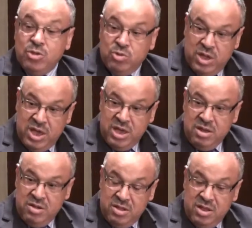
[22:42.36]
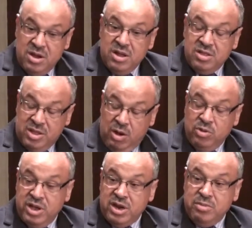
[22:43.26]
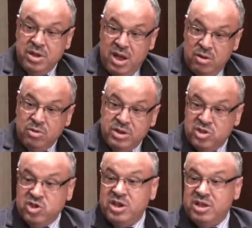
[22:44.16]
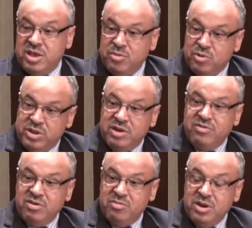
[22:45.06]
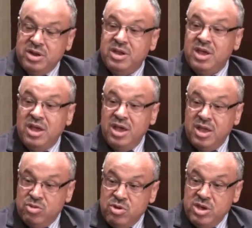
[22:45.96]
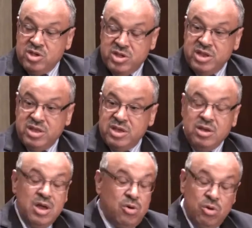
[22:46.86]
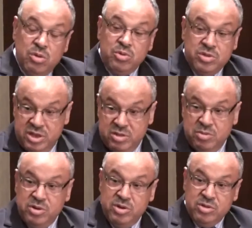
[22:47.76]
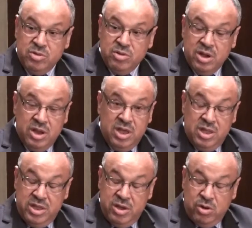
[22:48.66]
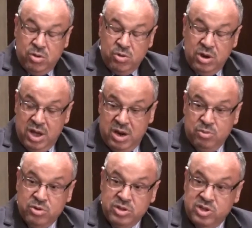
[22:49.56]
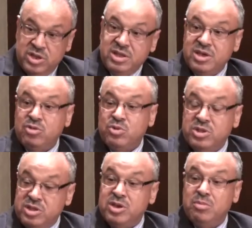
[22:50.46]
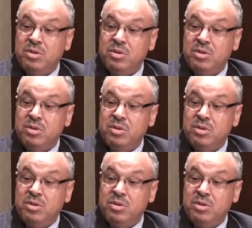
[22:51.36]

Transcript: Today, Saudi Arabia alone is generating more than $5 billion, and UAE is generating almost $6 billion. The whole Arab world is generating $23